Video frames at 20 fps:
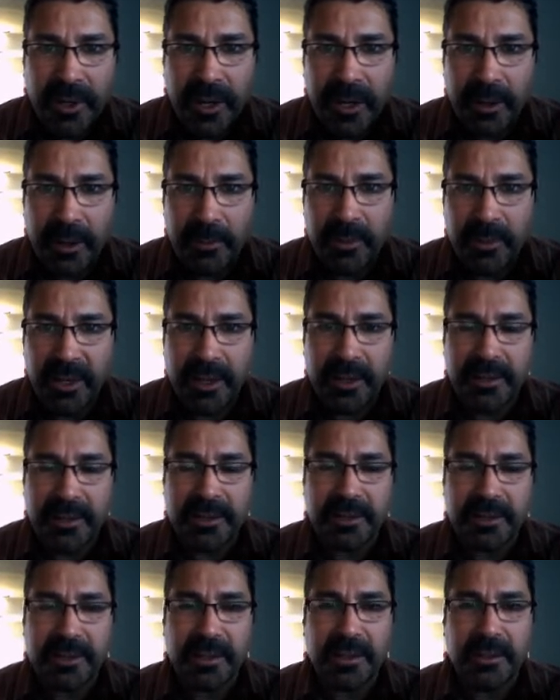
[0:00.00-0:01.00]
And because
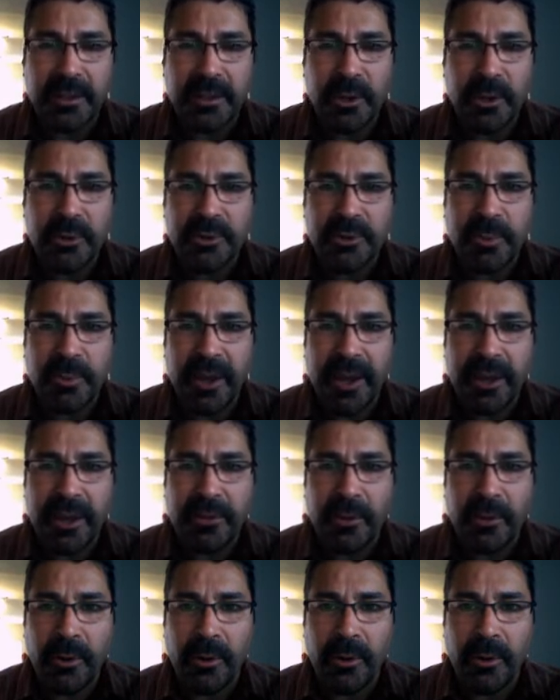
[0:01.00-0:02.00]
it's a closed
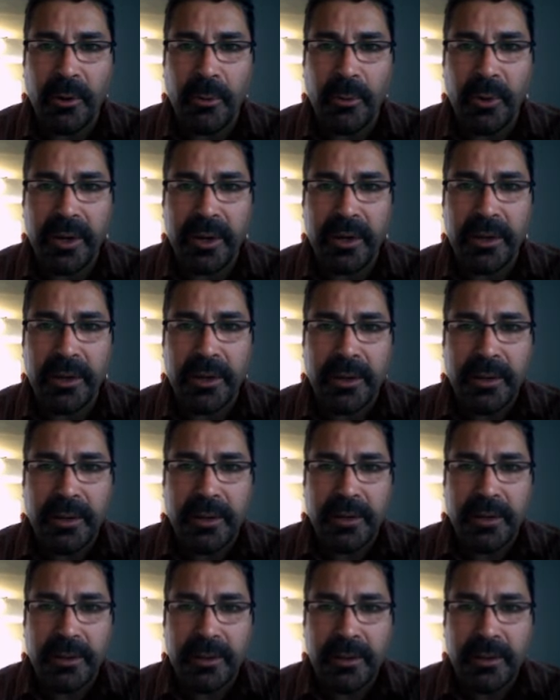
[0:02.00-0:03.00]
path all the way
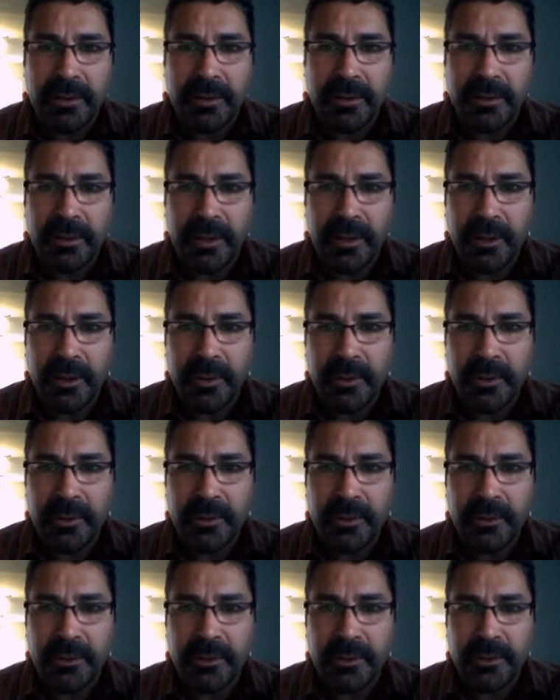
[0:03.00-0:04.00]

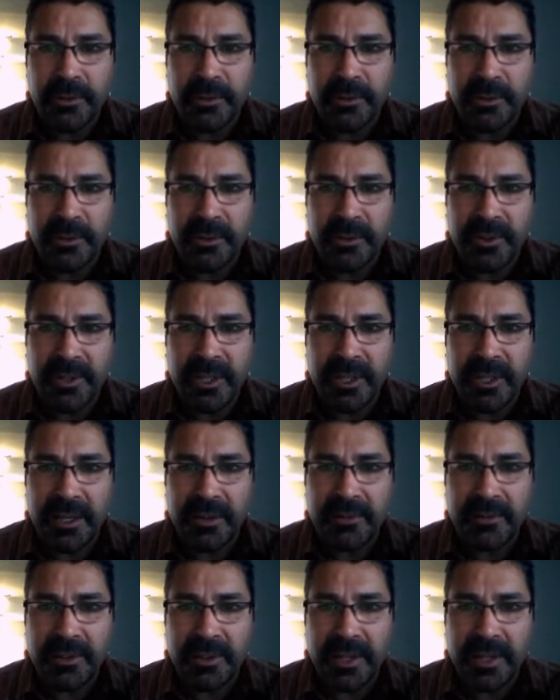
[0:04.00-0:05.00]
closed, it
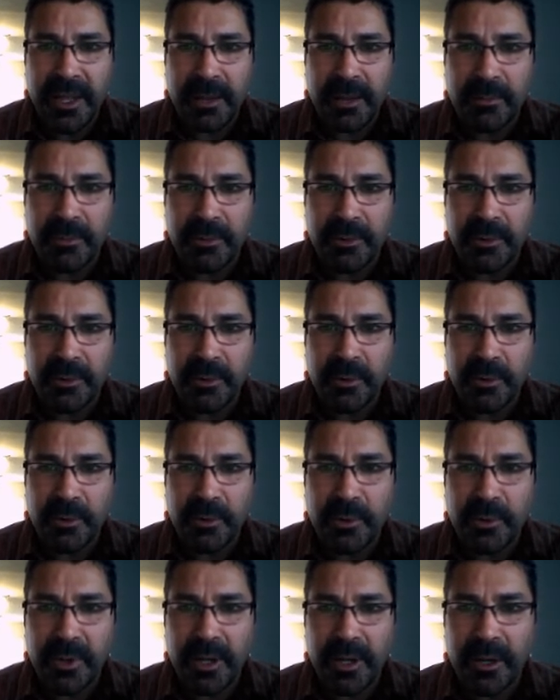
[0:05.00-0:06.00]
gives it that
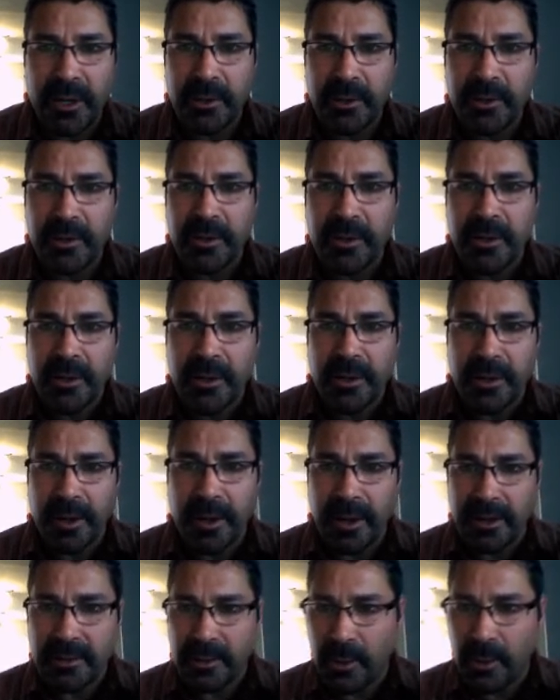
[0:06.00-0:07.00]
blue color.
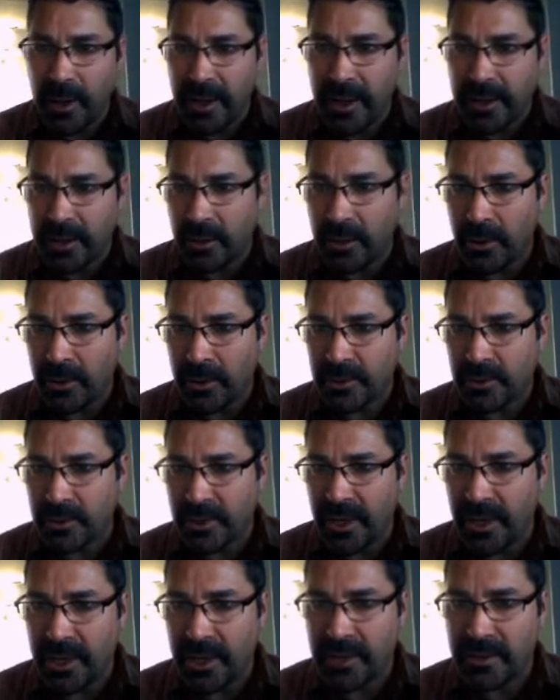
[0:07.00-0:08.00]
And so I can also
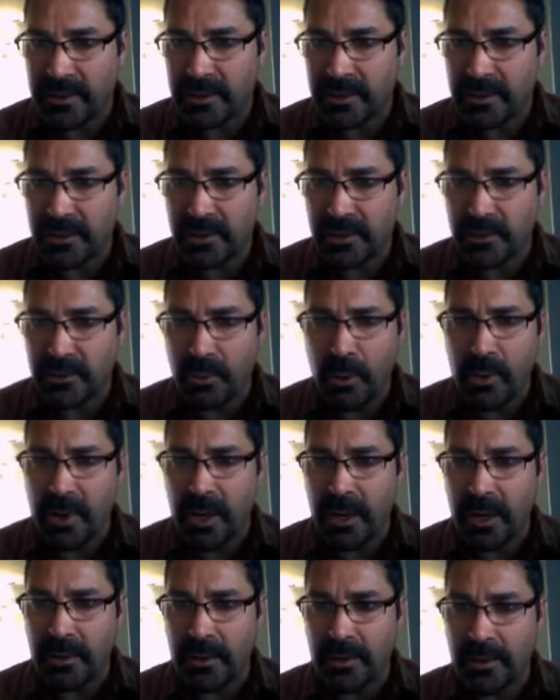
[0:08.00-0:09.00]
change the stroke
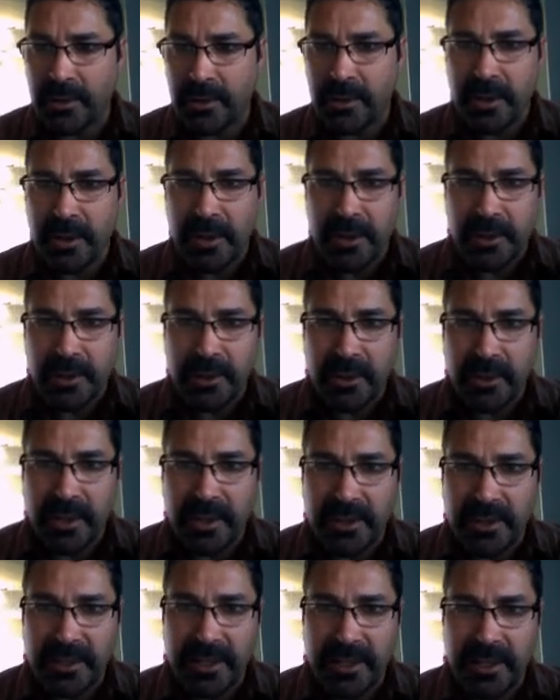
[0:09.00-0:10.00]
color. So you
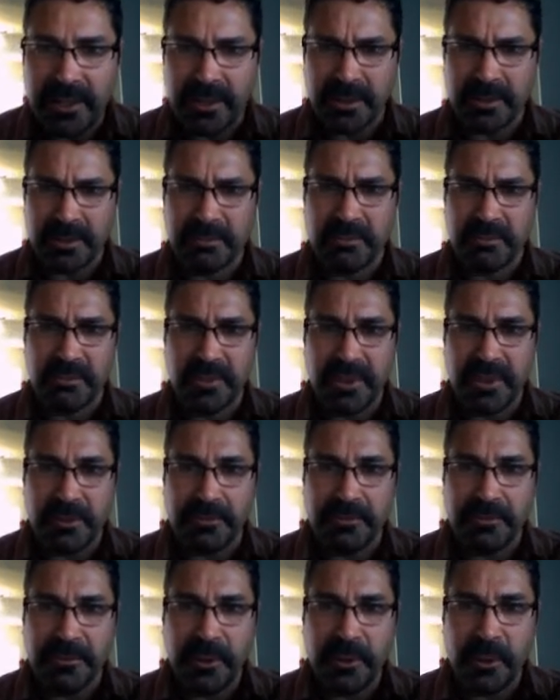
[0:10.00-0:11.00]
can see the
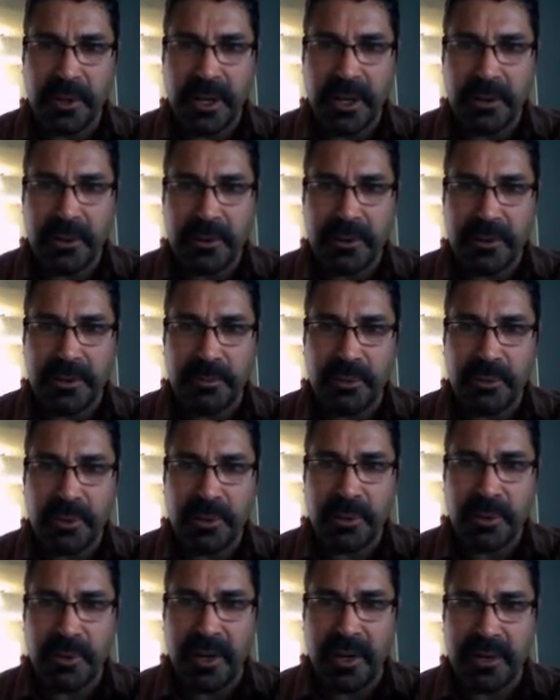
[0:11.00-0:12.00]
fill color is
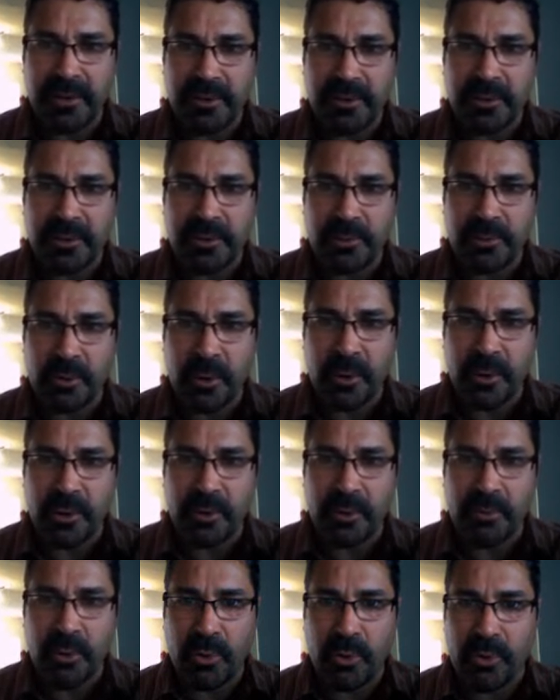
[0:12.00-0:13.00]
blue and the stroke
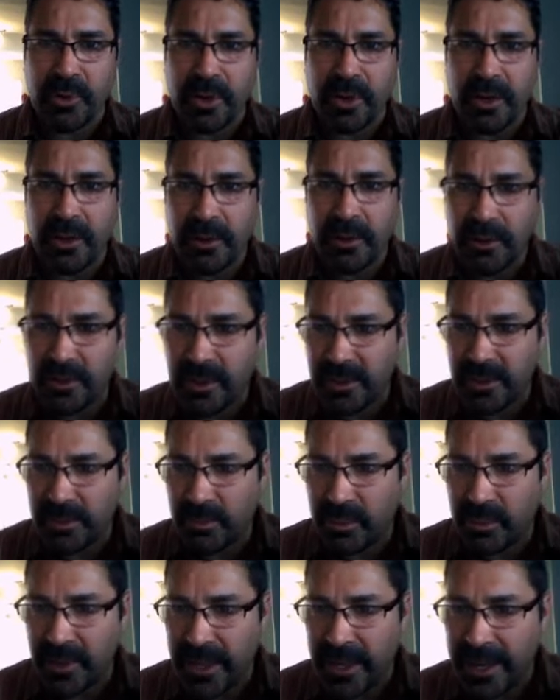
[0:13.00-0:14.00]
or border color is
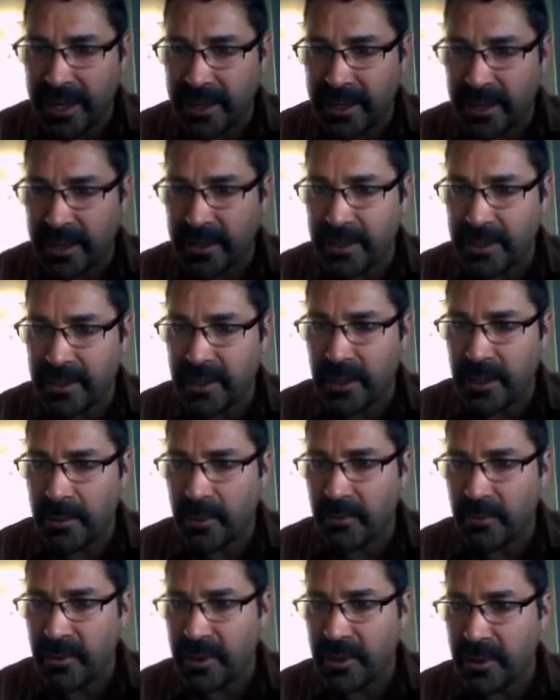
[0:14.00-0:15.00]
black. I can
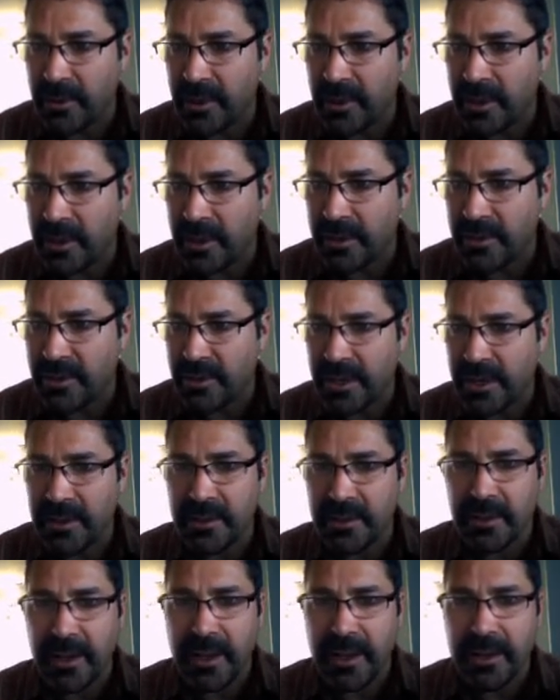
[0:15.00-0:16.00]
come over here and I can
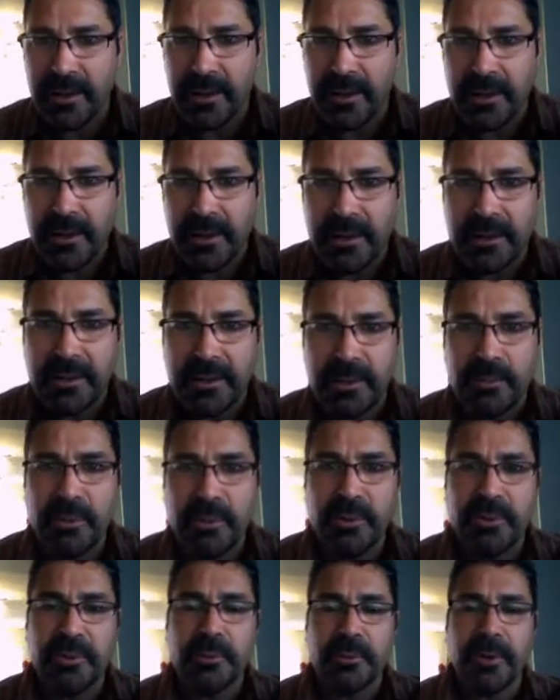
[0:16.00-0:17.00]
change that to
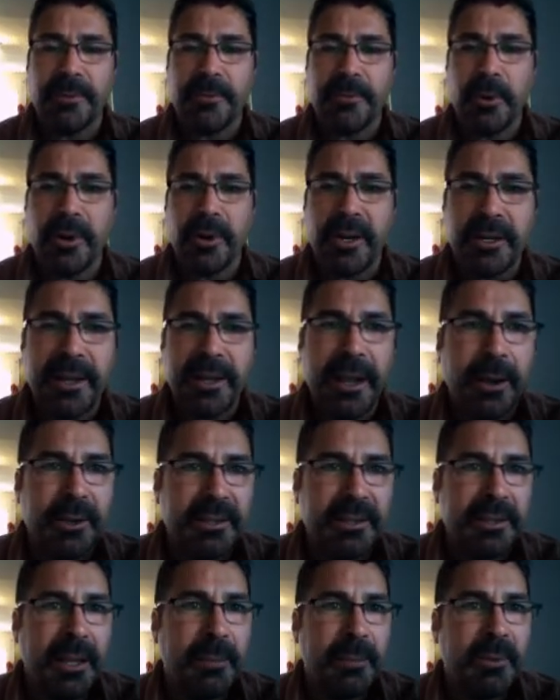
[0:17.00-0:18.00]
blue as well. All right, now
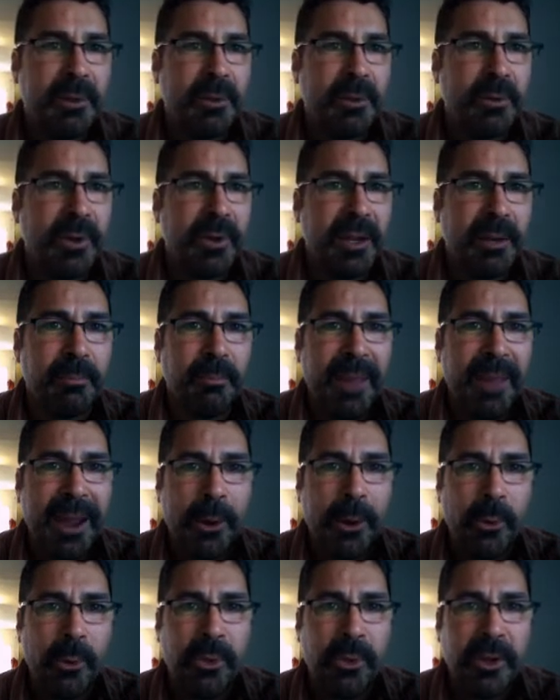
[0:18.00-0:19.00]
it's time to do a
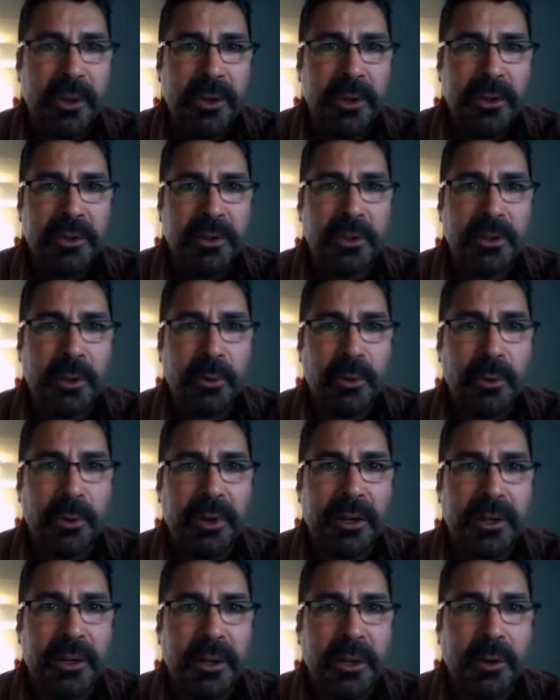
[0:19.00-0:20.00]
mouth. So we're
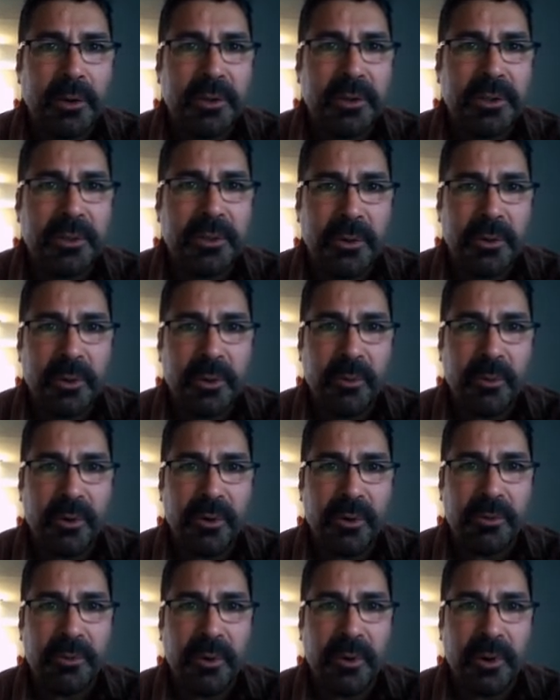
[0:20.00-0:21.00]
going to go
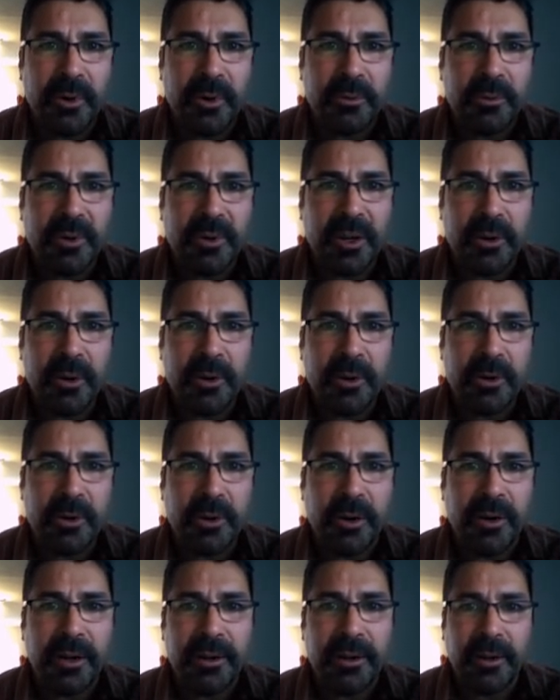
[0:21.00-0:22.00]
to we are
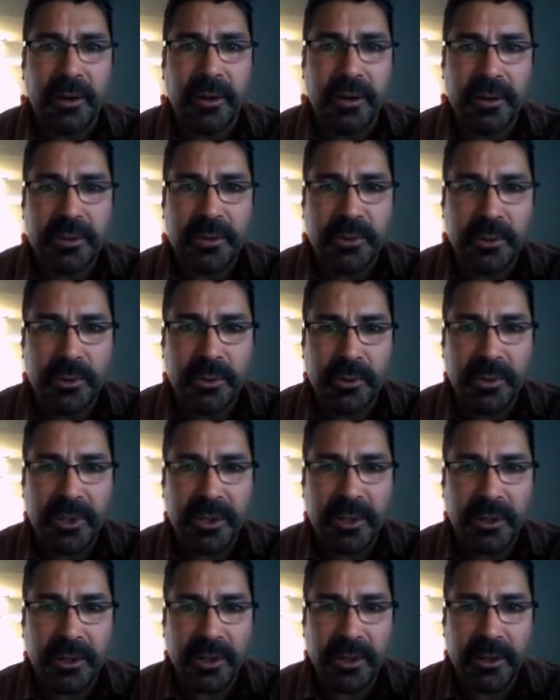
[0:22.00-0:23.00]
on our tool
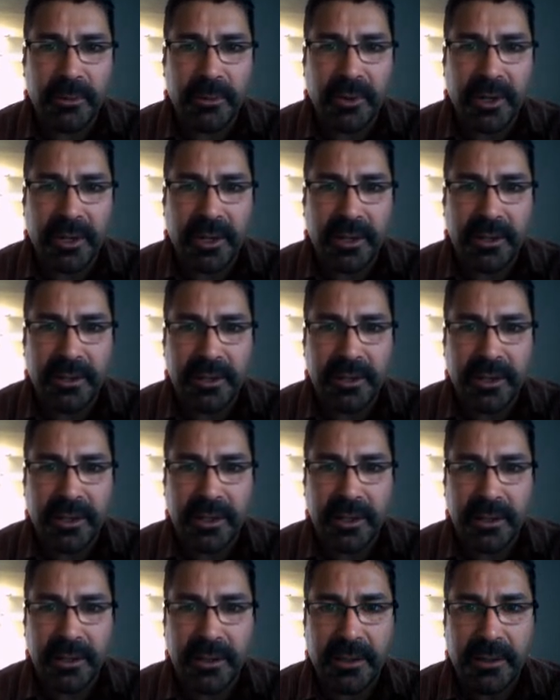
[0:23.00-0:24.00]
here and we're going to
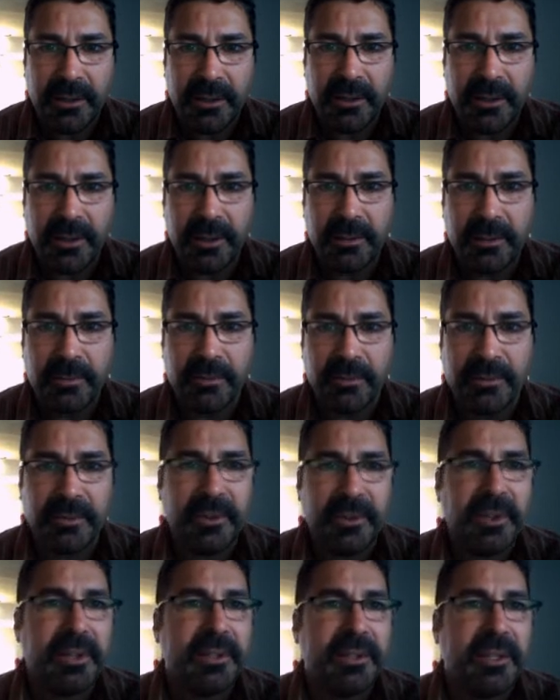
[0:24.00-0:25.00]
click. Nope,
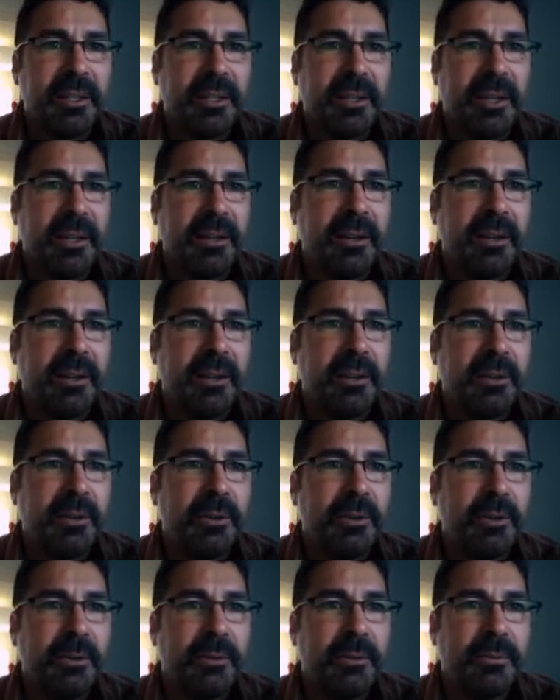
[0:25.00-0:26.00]
let's hit edit
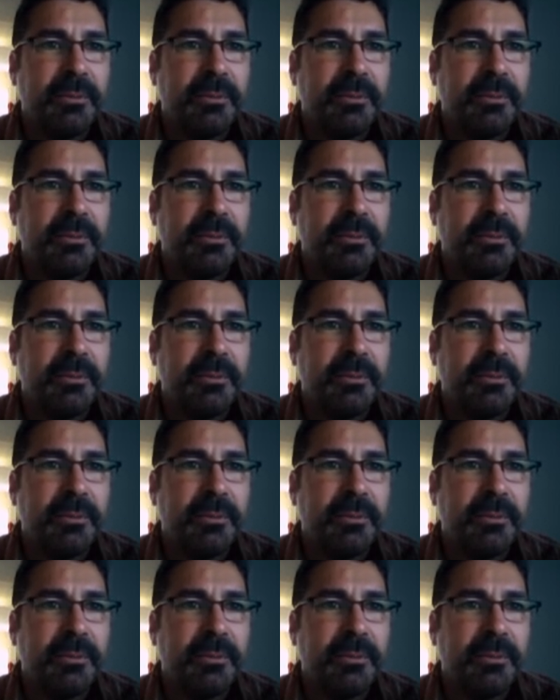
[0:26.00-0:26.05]
undo.